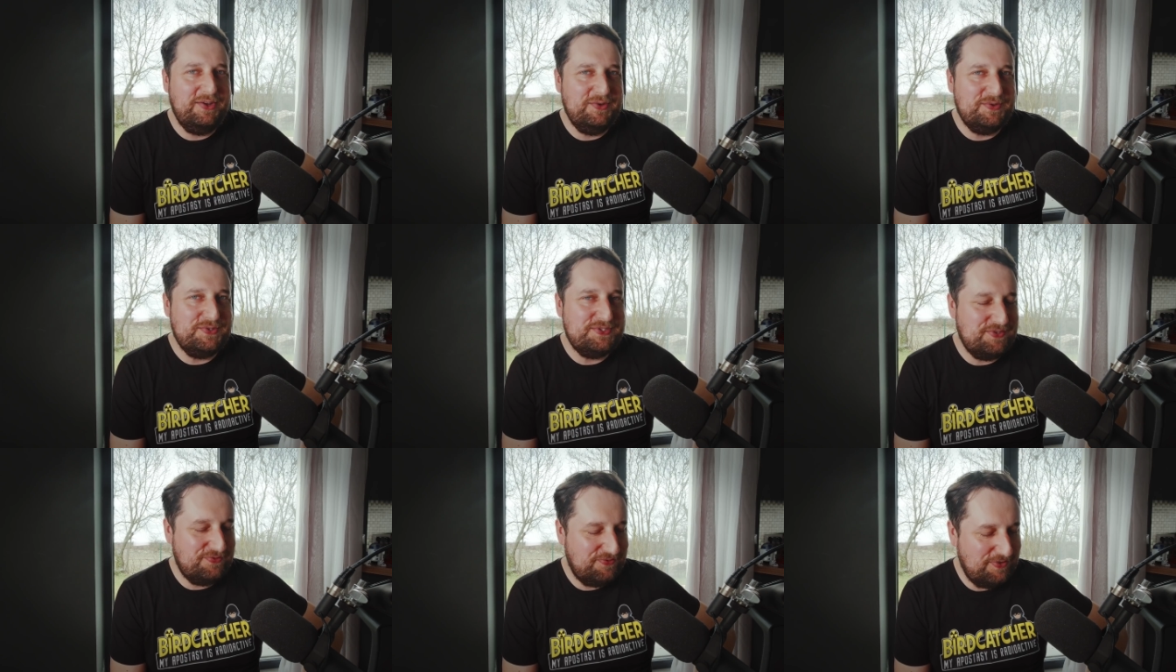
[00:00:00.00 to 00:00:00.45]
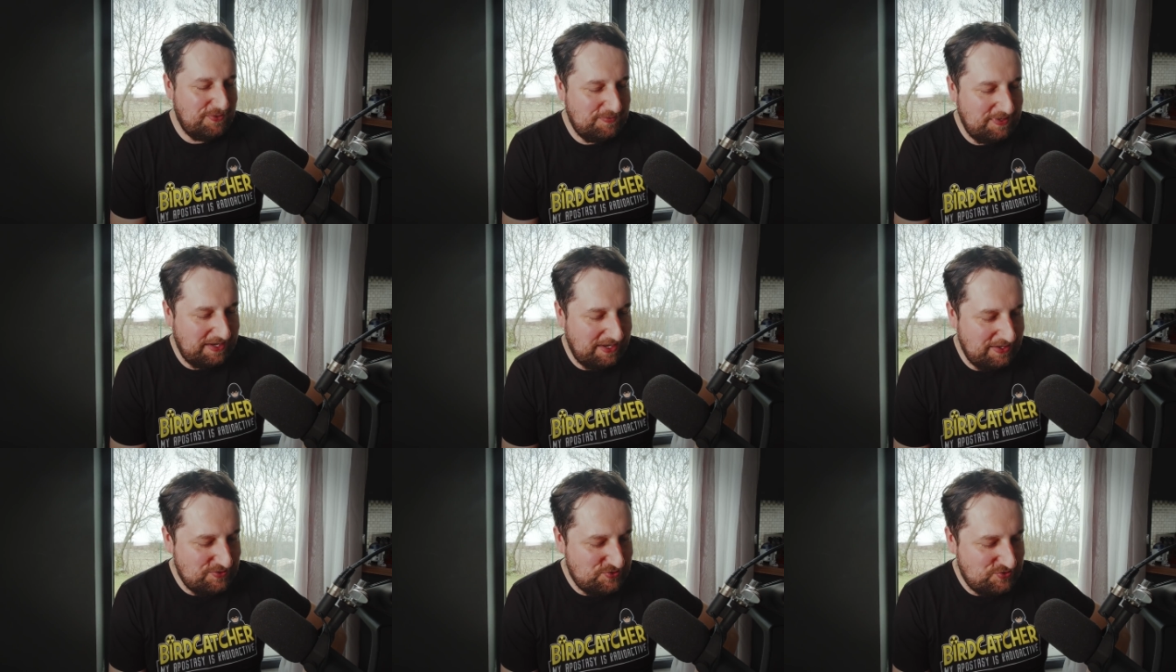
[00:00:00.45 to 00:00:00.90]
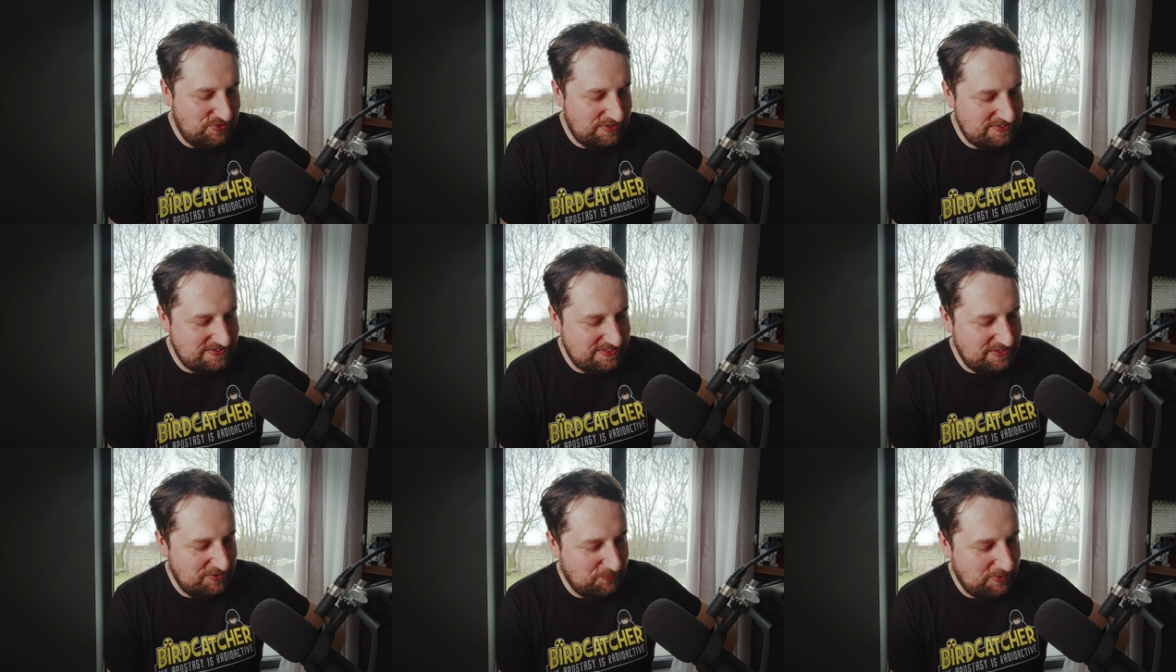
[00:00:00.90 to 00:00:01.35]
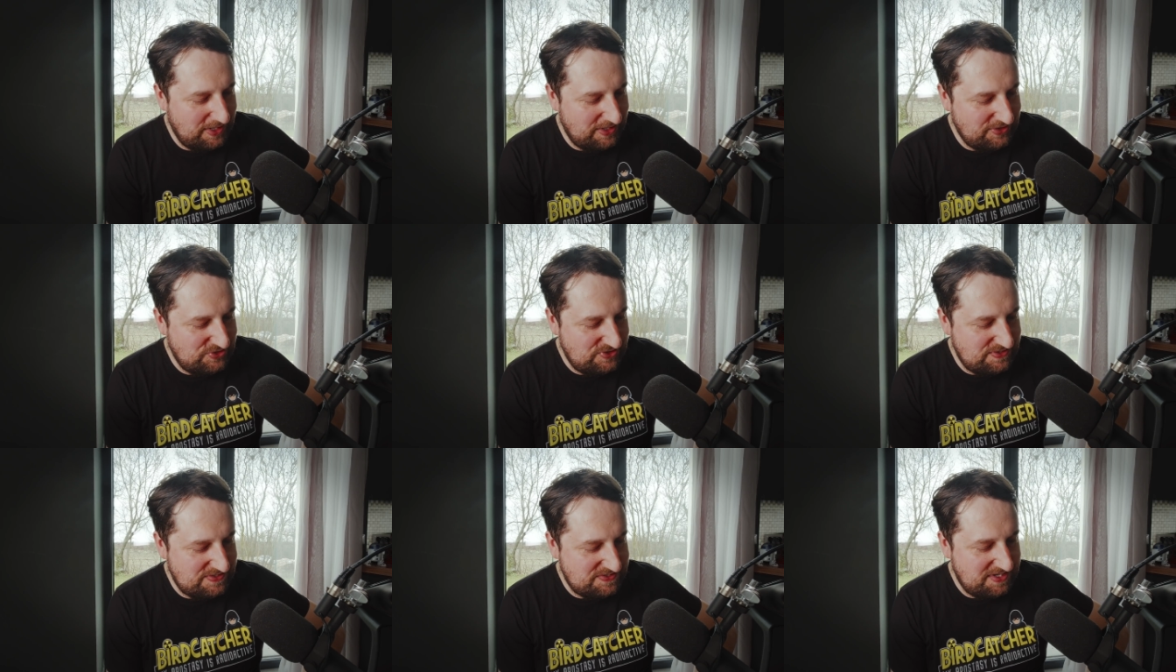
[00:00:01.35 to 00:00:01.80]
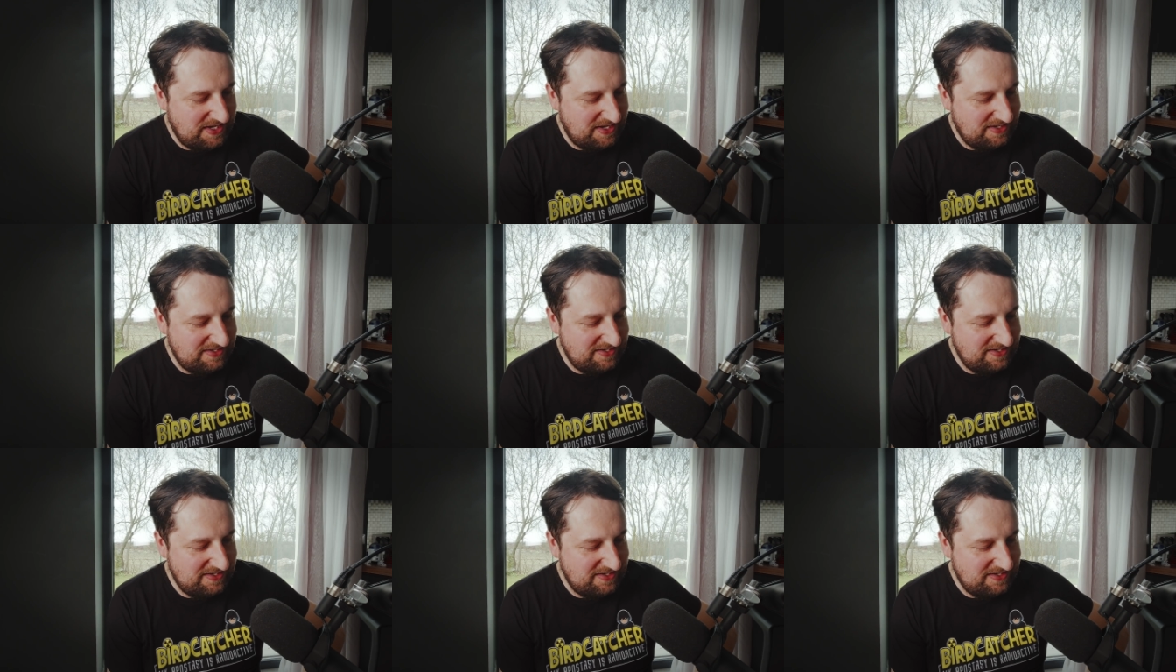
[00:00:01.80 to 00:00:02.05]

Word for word: I also found it interesting where she